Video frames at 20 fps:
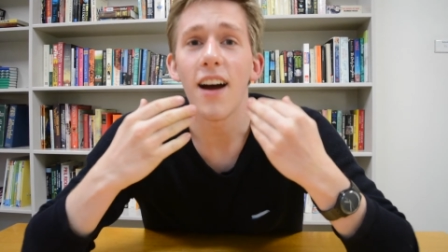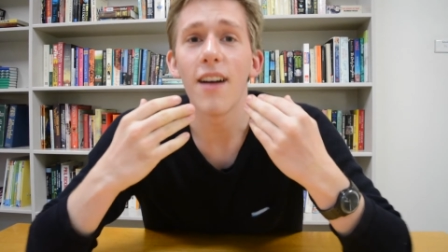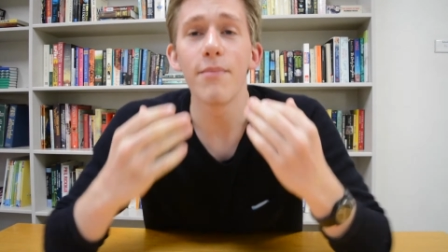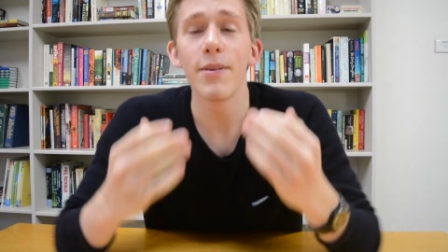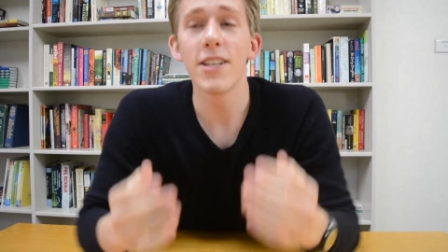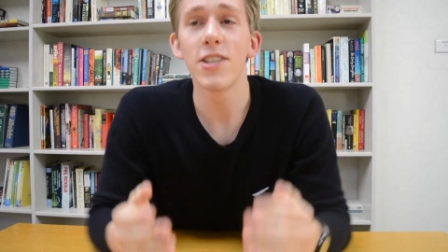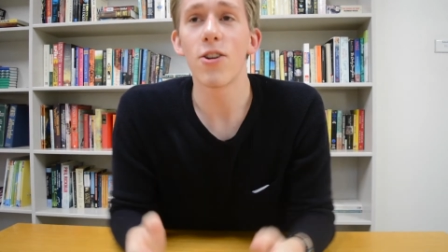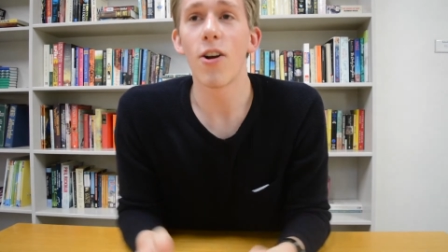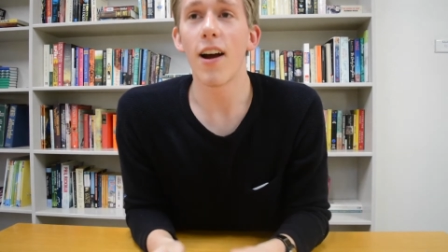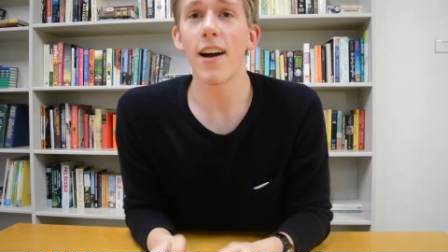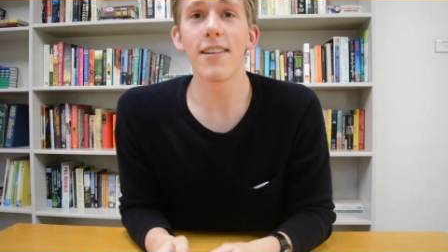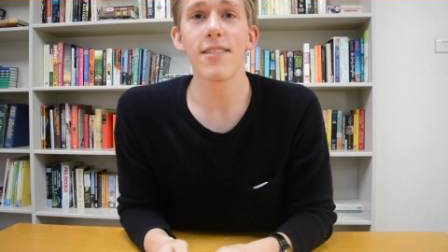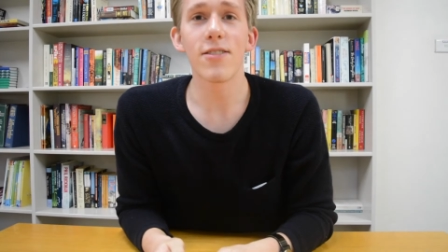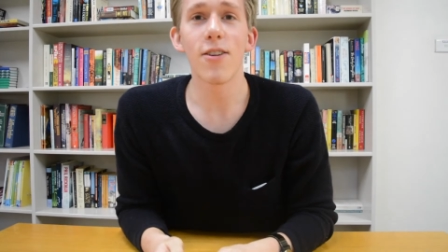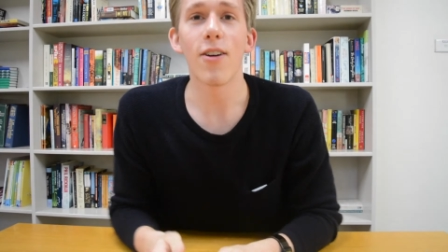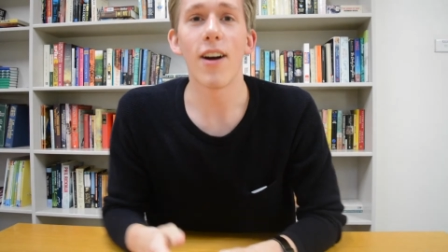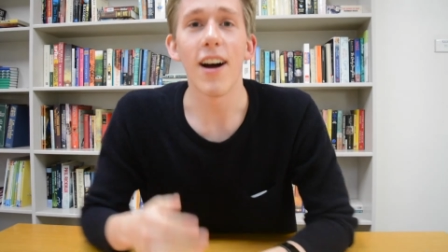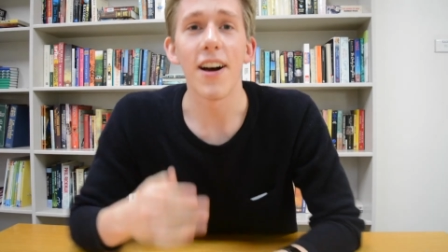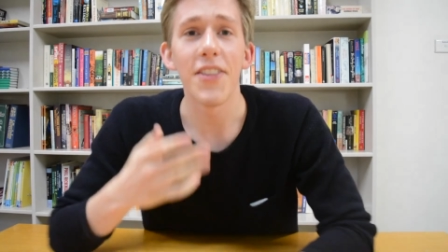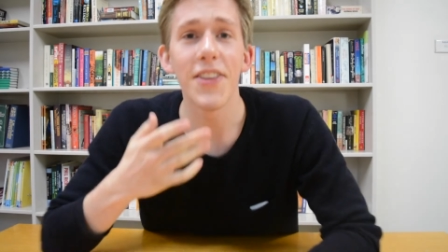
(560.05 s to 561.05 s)
I've been trying
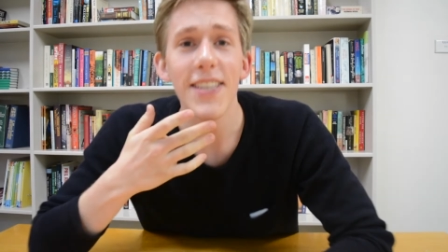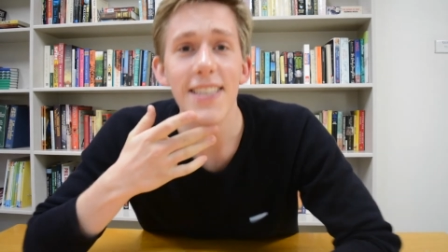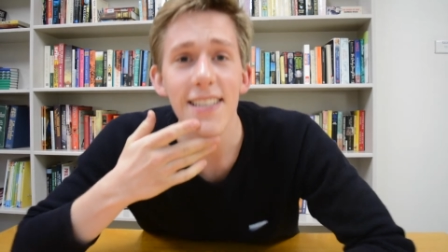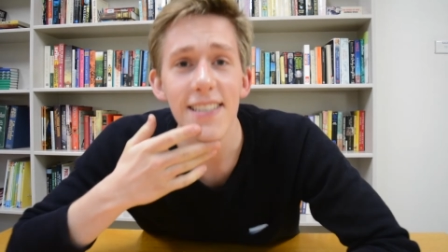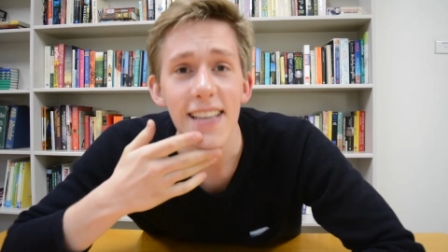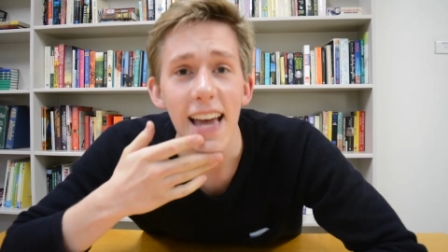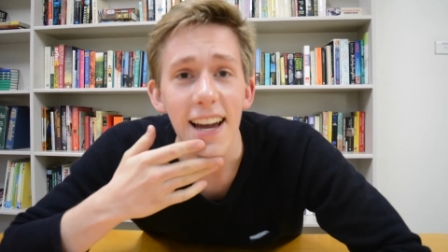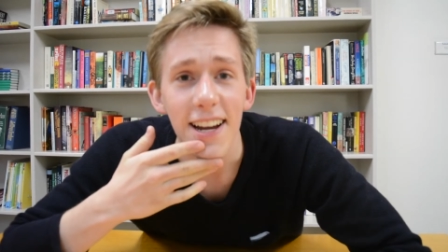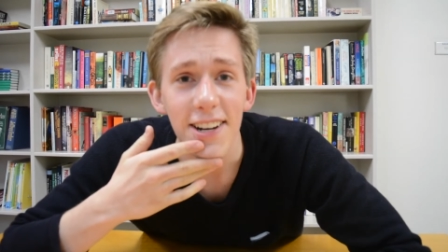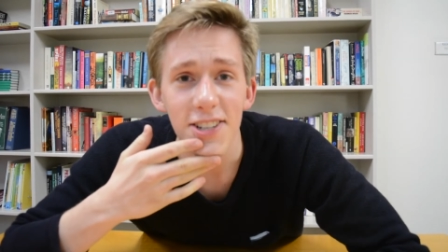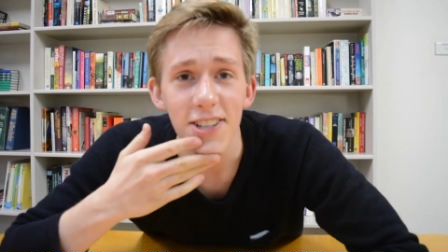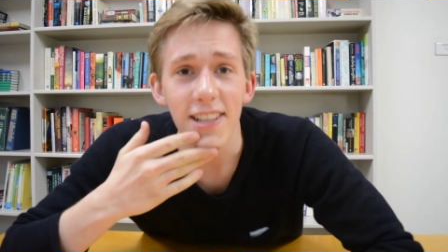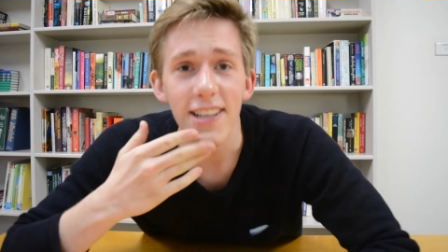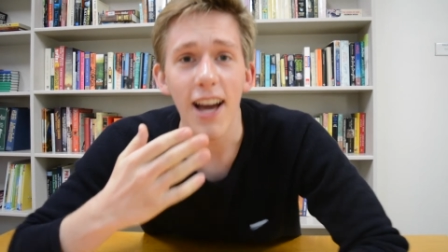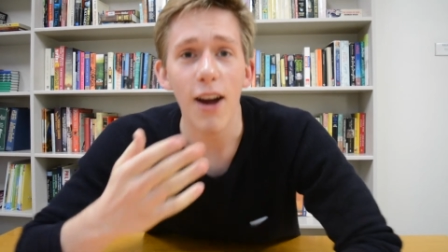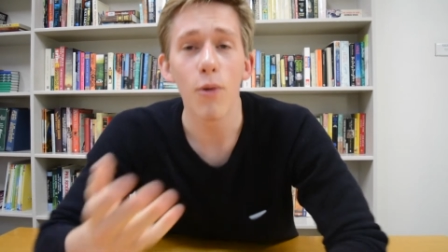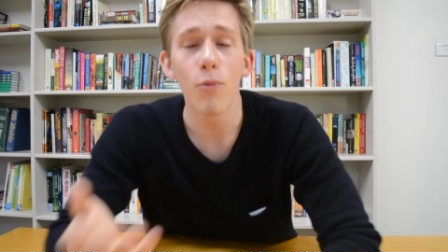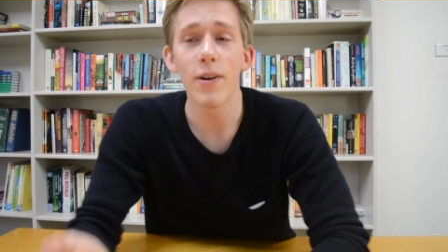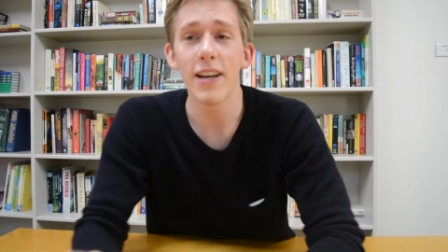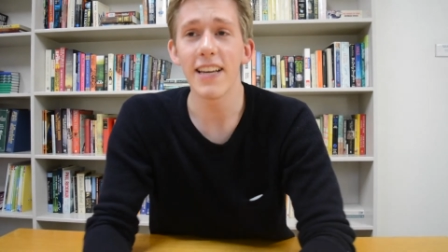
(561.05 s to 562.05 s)
so hard. This is actually
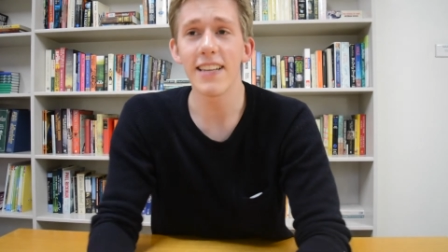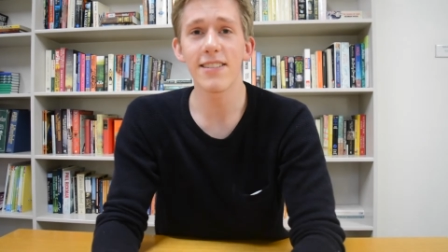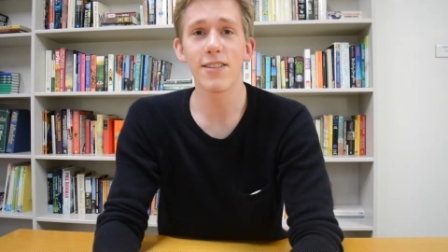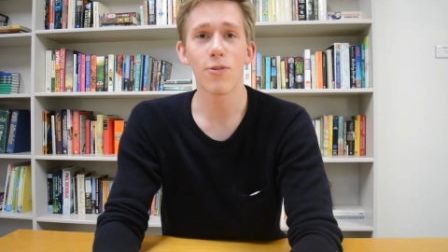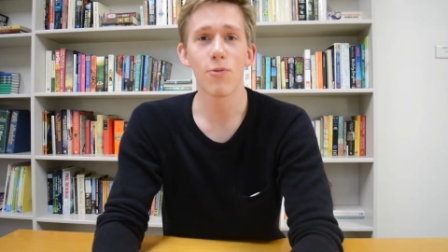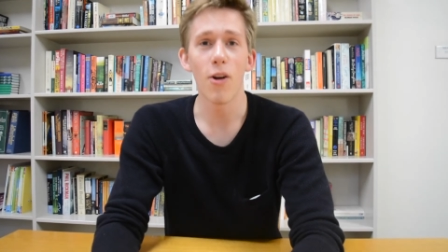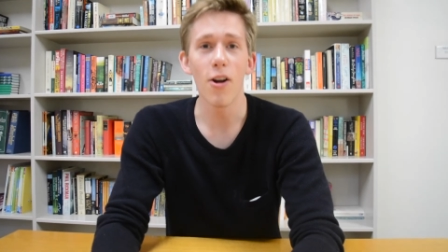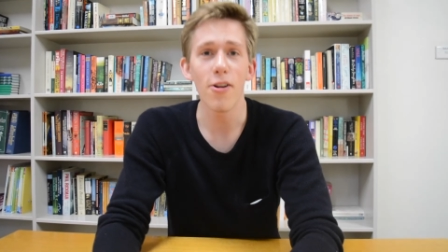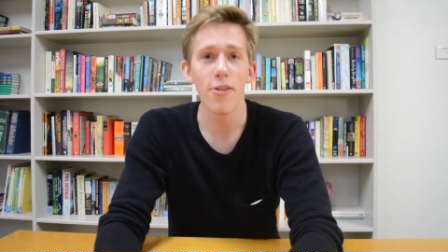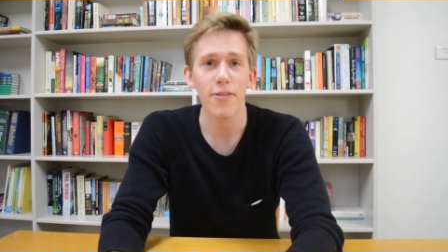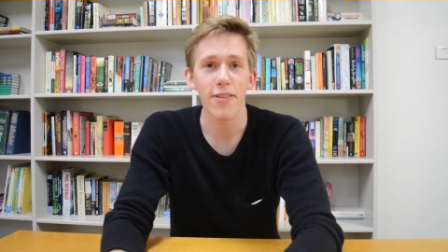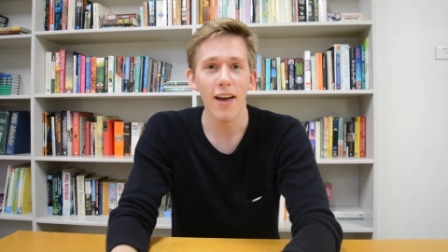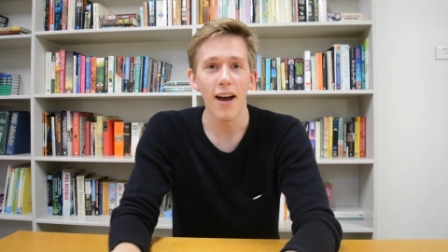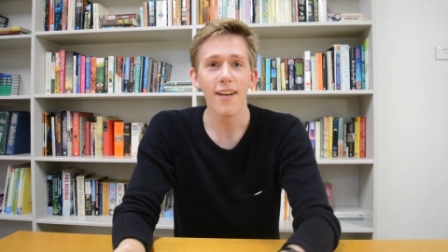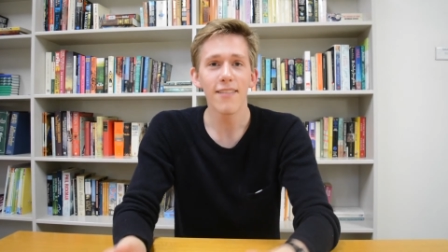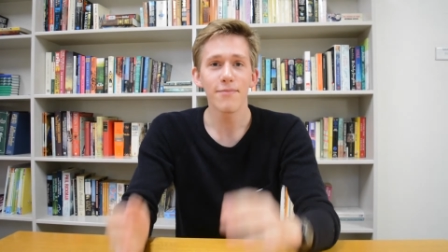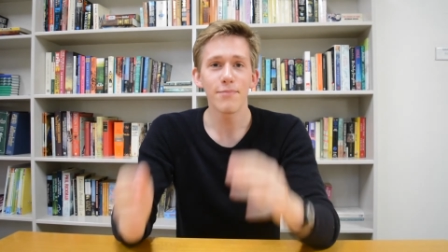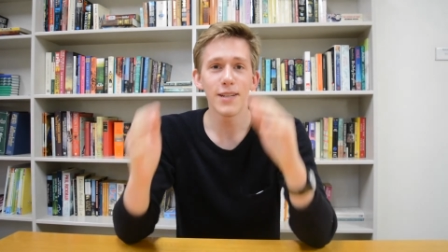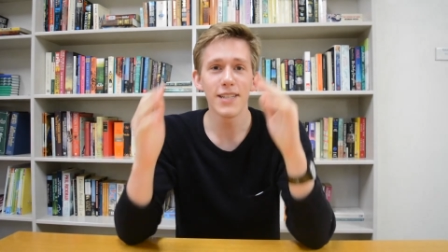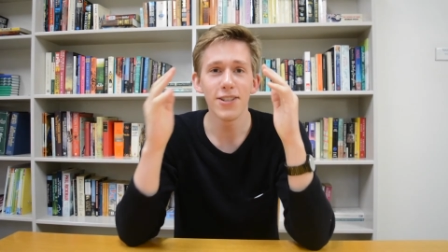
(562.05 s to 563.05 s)
a week's growth.
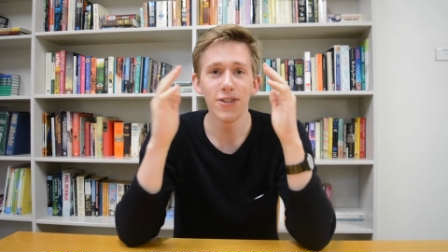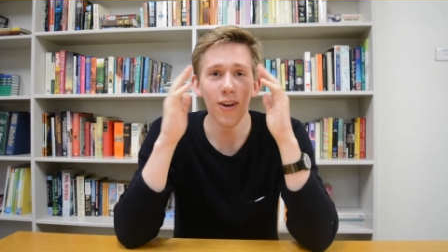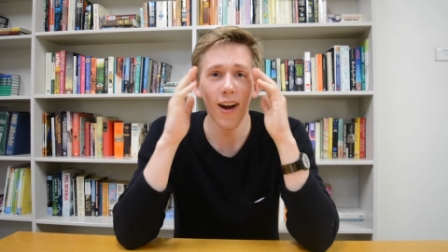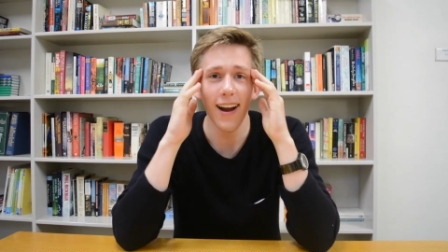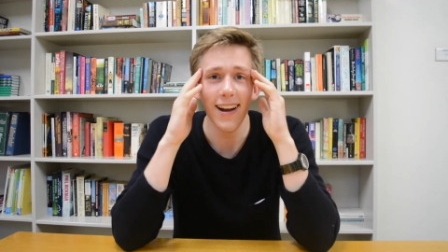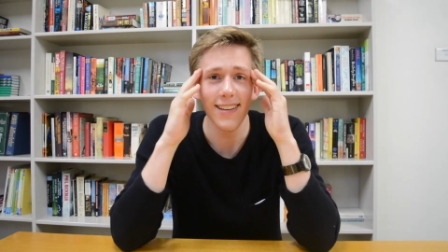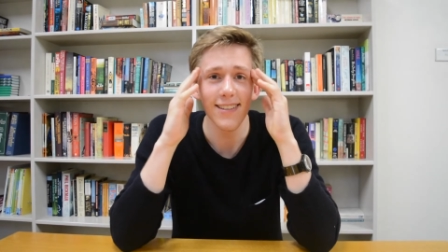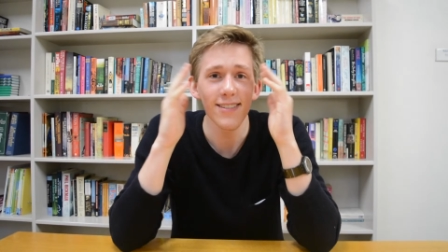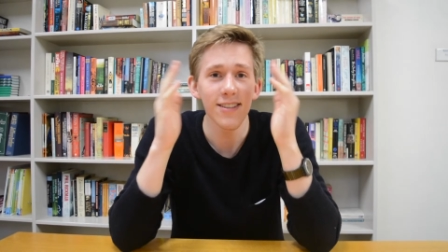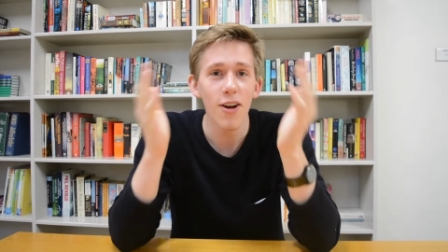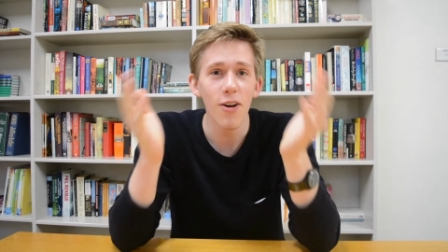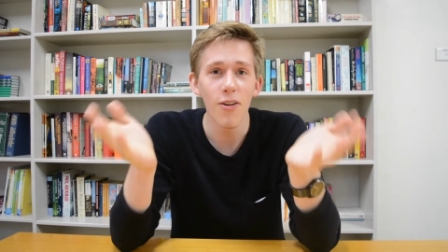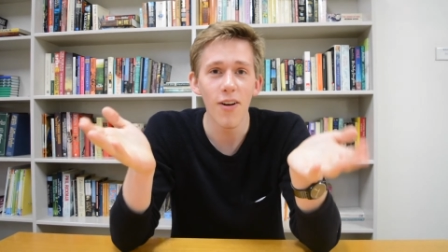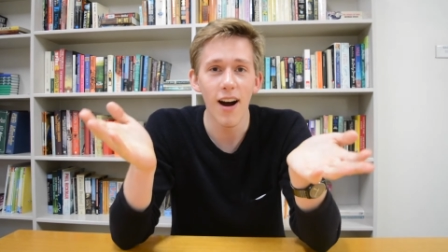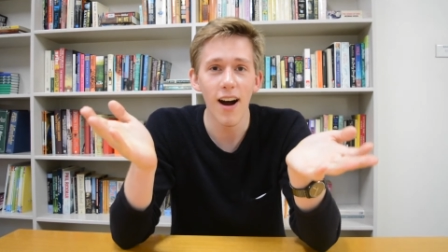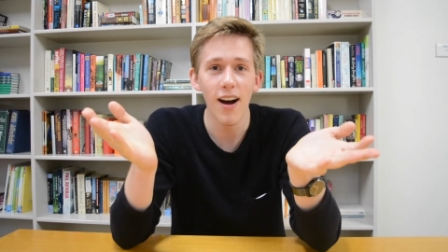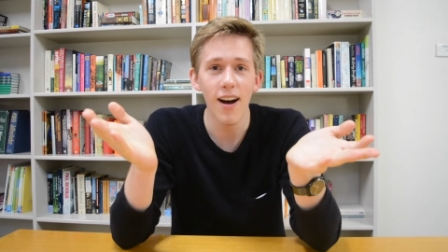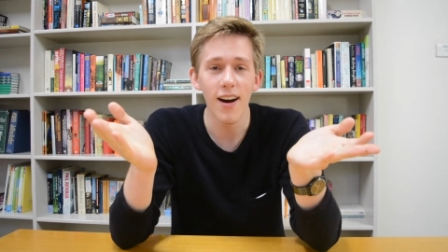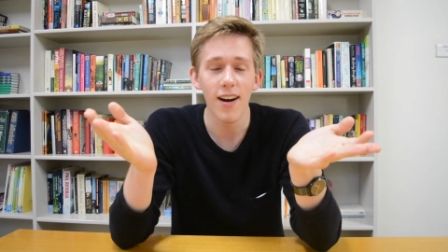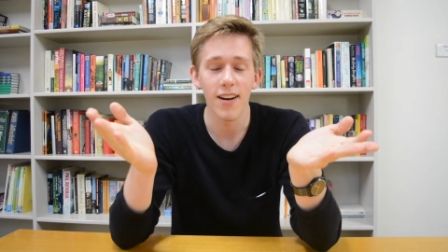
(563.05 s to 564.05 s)
I've been trying so
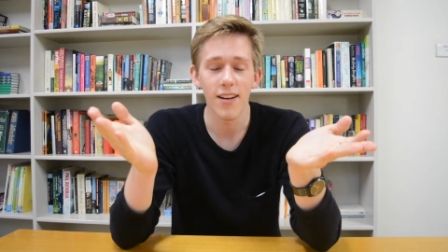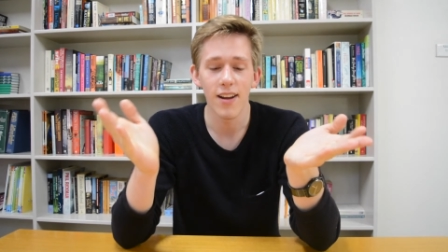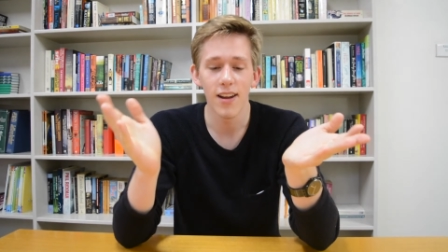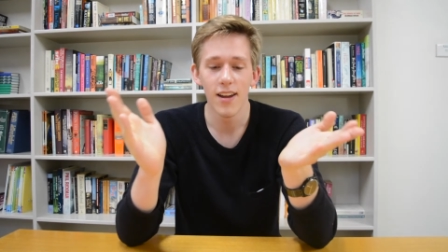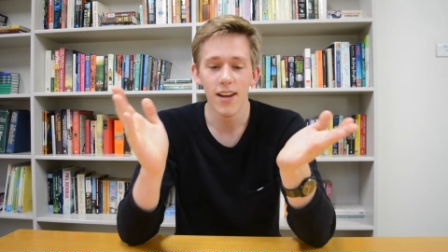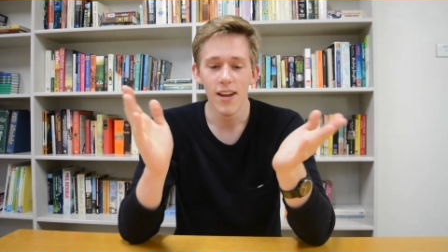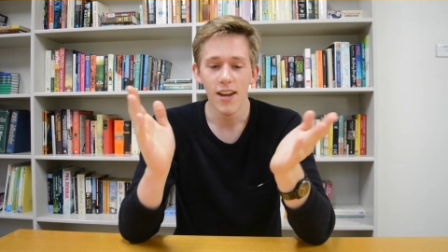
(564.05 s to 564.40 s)
hard.